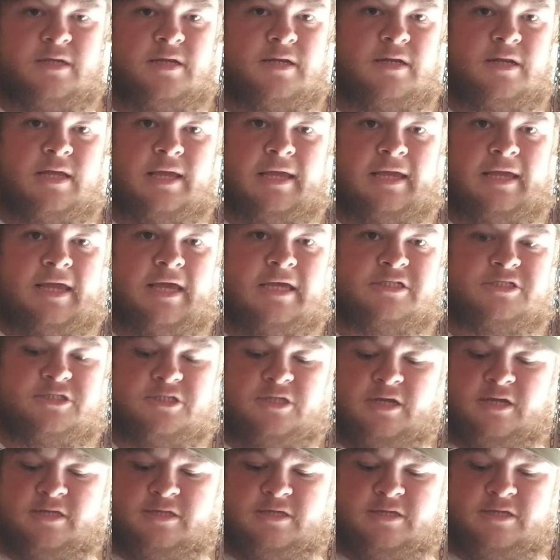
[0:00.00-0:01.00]
didn't catch
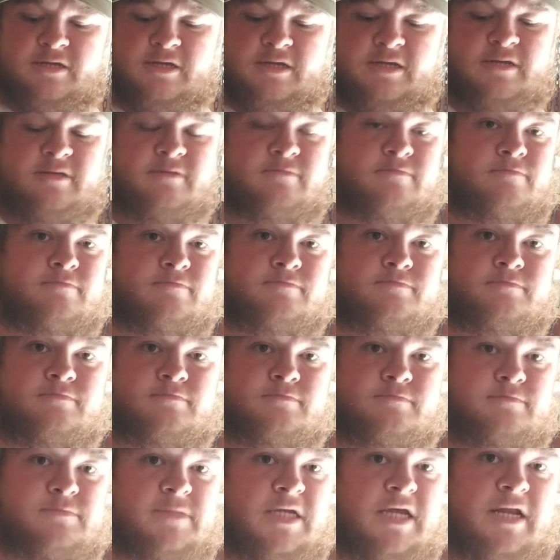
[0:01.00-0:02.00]
nothing, and
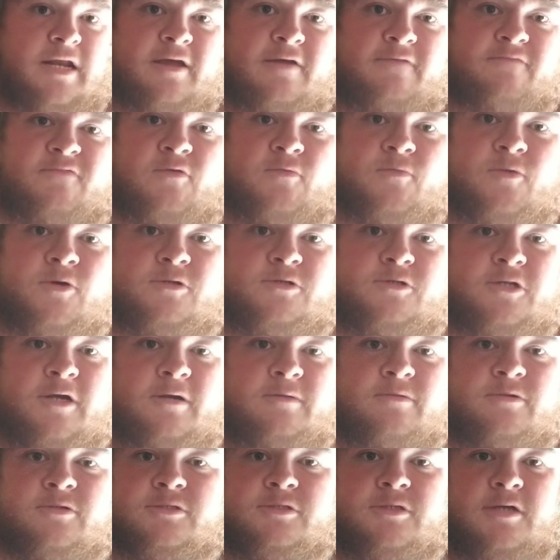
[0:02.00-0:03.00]
didn't have no more
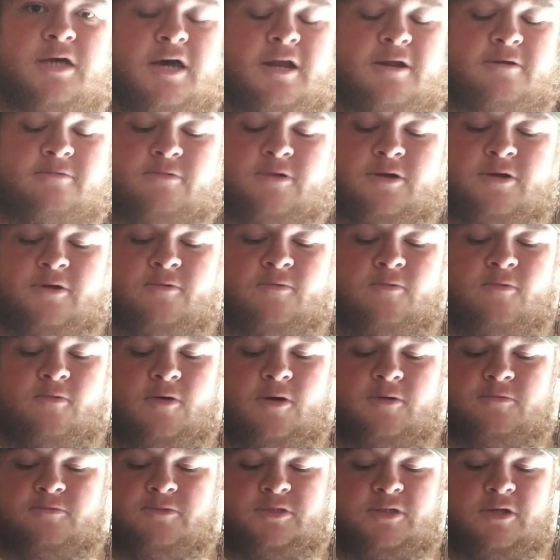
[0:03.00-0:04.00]
trouble. So I don't know
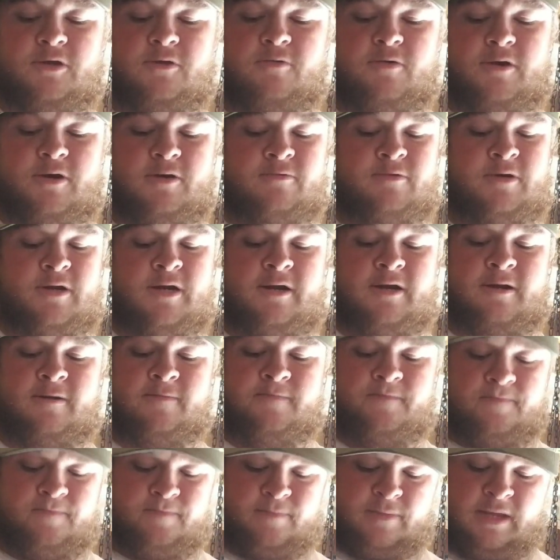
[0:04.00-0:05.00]
what was going on there.
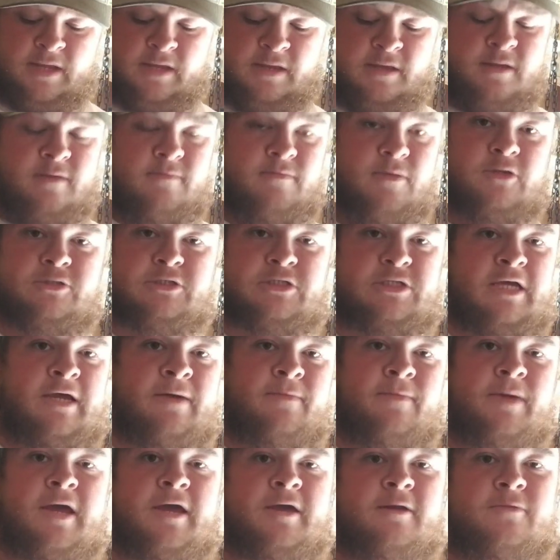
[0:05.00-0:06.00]
Most of the
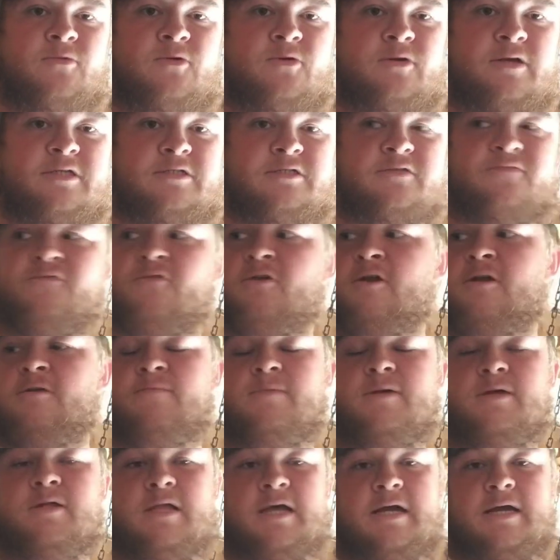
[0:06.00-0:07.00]
time, an animal gets a free
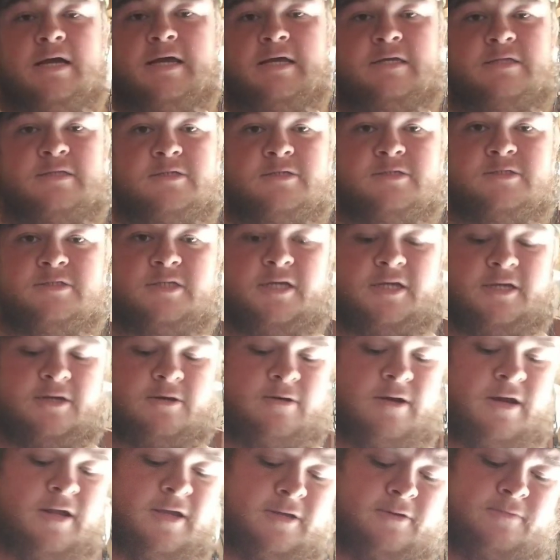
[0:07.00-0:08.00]
meal like that, they'll stick
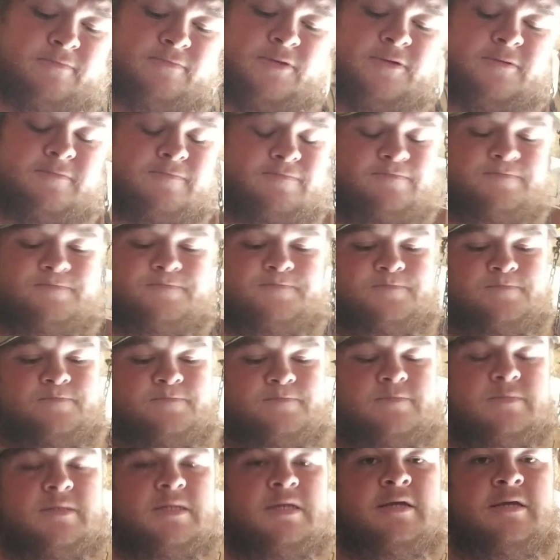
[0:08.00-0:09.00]
around, but
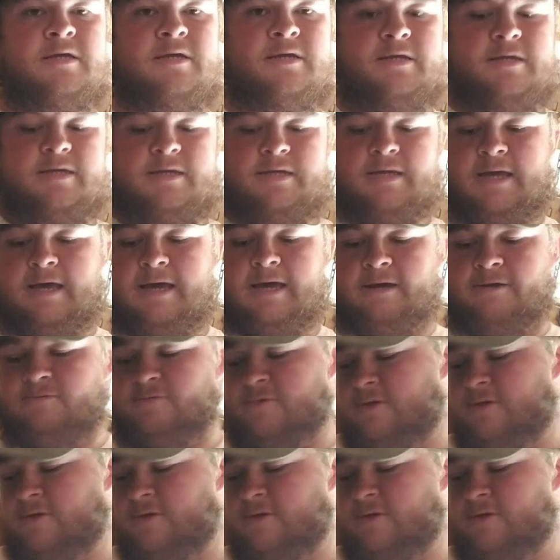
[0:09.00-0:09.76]
I don't